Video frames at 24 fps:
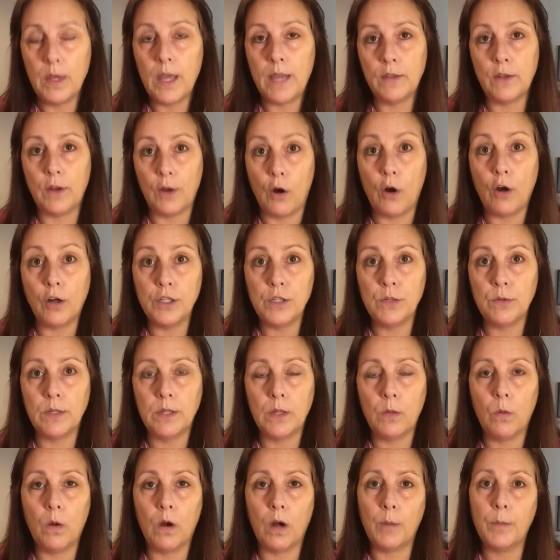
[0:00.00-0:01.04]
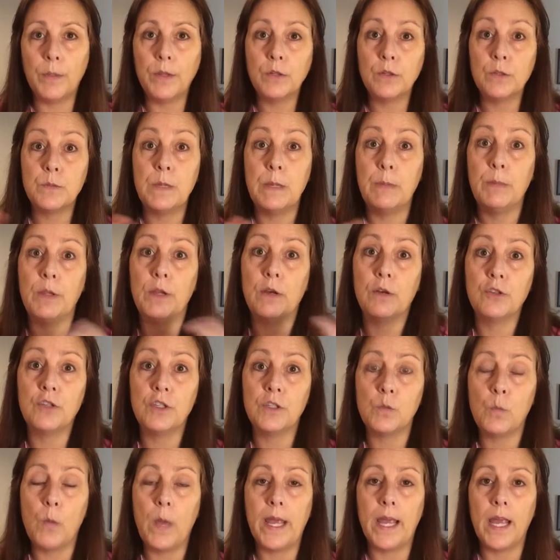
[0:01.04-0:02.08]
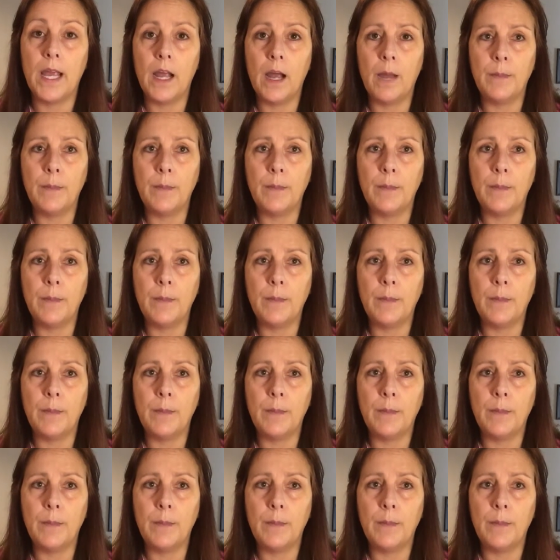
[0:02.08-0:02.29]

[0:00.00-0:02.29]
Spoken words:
and they are doing the work, but there's people that are just waking